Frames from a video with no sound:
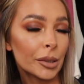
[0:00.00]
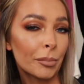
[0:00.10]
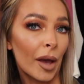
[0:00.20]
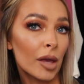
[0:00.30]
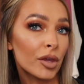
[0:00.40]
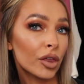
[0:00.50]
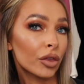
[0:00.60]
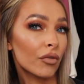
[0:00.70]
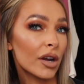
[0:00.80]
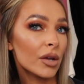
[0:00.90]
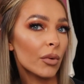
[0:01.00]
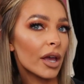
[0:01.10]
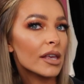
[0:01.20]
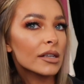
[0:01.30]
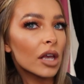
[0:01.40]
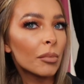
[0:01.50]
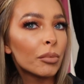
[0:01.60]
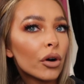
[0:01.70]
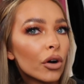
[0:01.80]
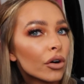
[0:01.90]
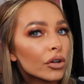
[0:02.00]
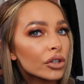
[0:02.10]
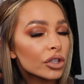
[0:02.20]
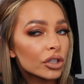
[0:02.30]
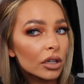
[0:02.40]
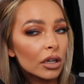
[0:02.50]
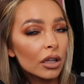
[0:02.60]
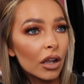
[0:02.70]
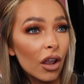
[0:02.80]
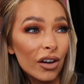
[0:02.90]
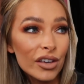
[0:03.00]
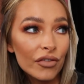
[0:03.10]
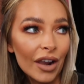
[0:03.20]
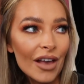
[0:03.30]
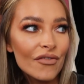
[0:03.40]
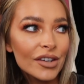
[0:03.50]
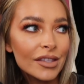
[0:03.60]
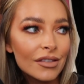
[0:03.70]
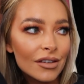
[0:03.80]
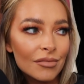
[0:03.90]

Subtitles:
maybe 3 weeks at push life left in